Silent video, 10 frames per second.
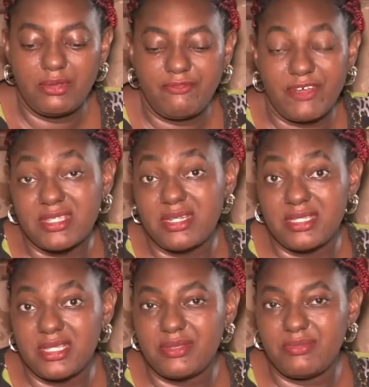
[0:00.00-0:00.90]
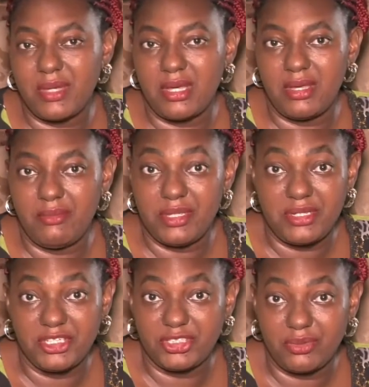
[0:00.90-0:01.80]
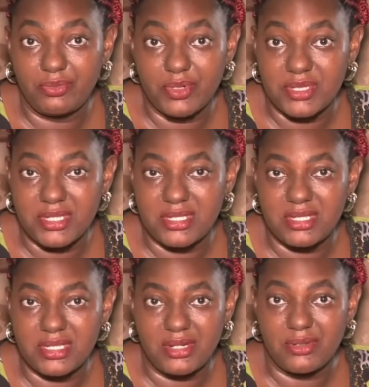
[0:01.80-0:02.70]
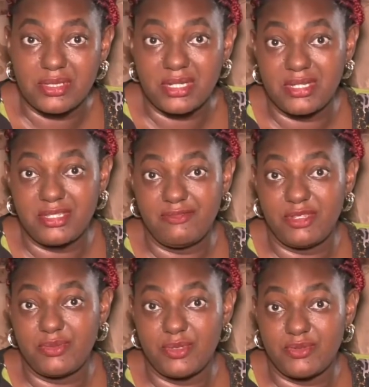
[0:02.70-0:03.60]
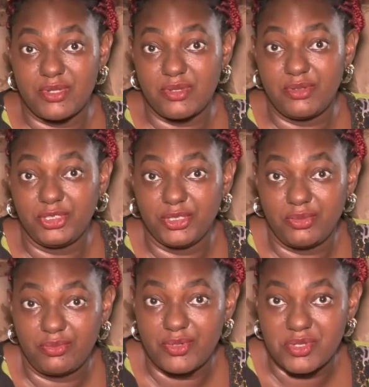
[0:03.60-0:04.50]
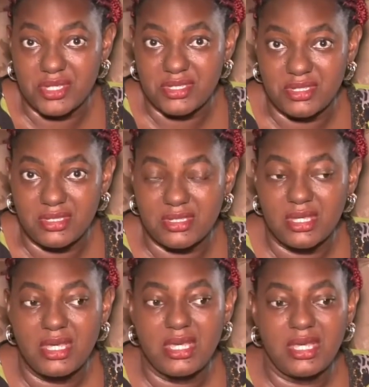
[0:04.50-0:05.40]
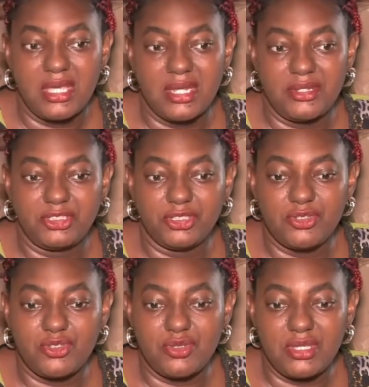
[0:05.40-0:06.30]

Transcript: facilitate mediation processes and alternative dispute resolution processes. In addition to